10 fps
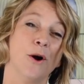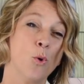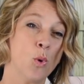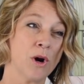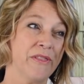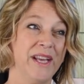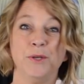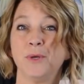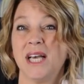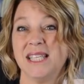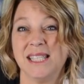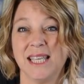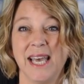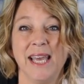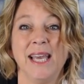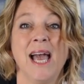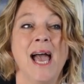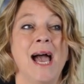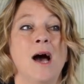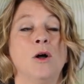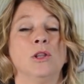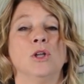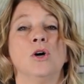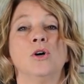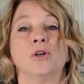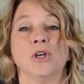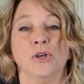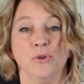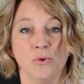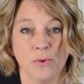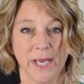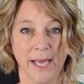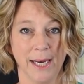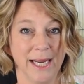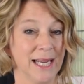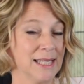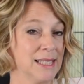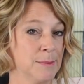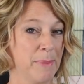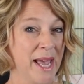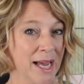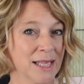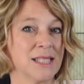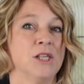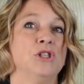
or they do not say how long you can expect